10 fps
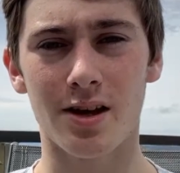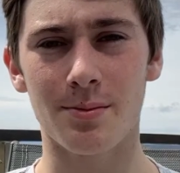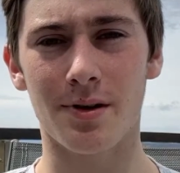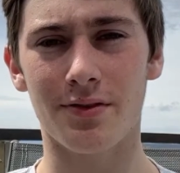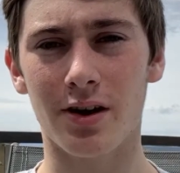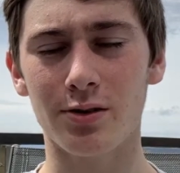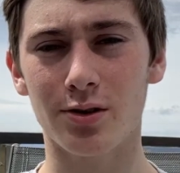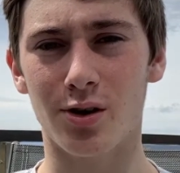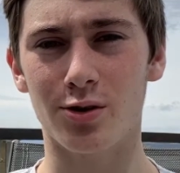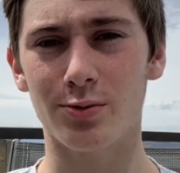My final
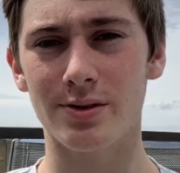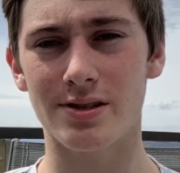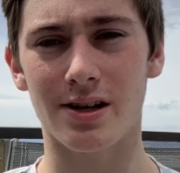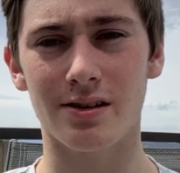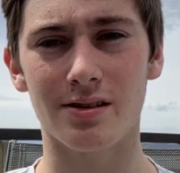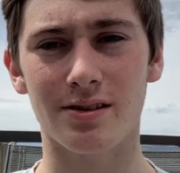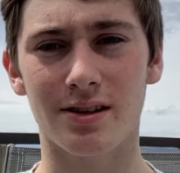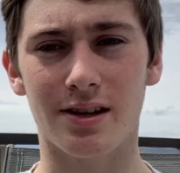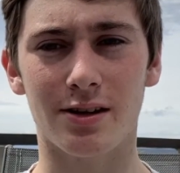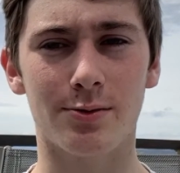goal was to end the
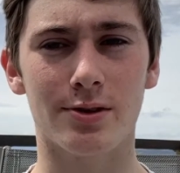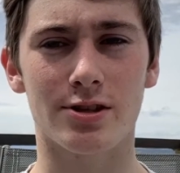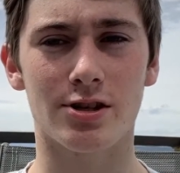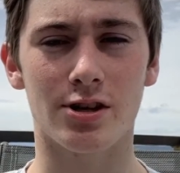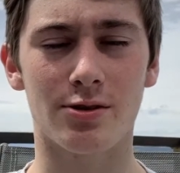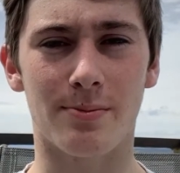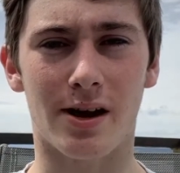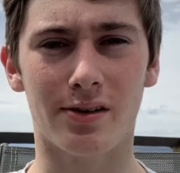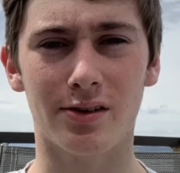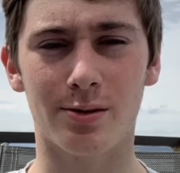year with a certain
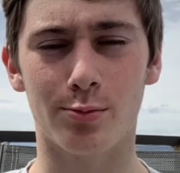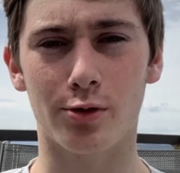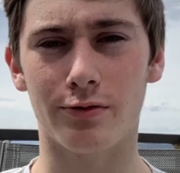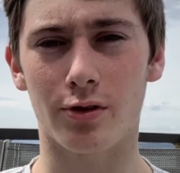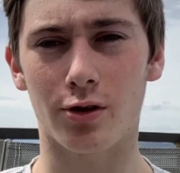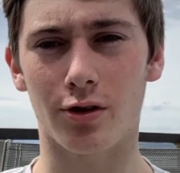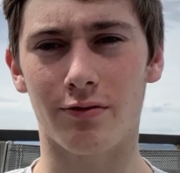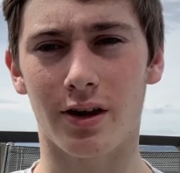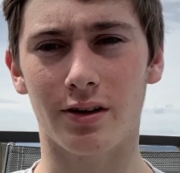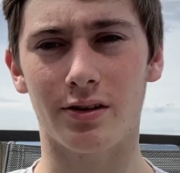amount in portfolio
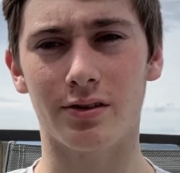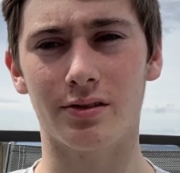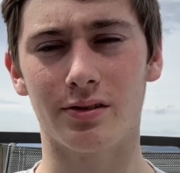value,